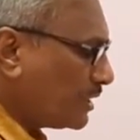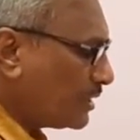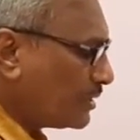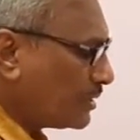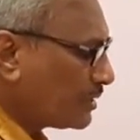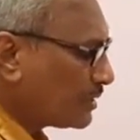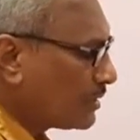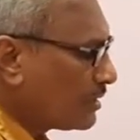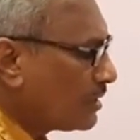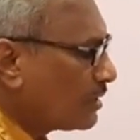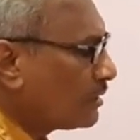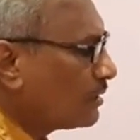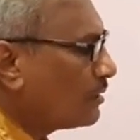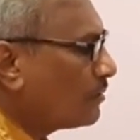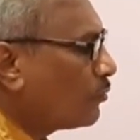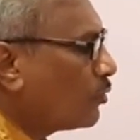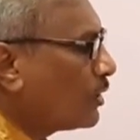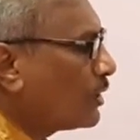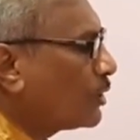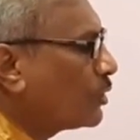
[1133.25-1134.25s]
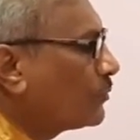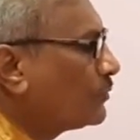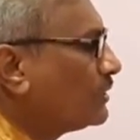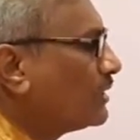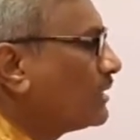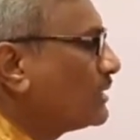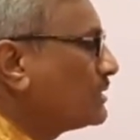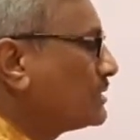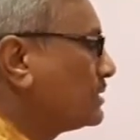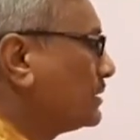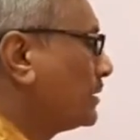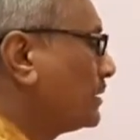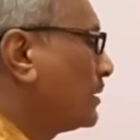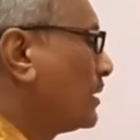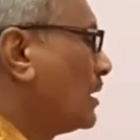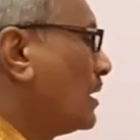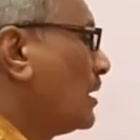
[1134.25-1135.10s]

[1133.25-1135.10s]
here the body of the letter.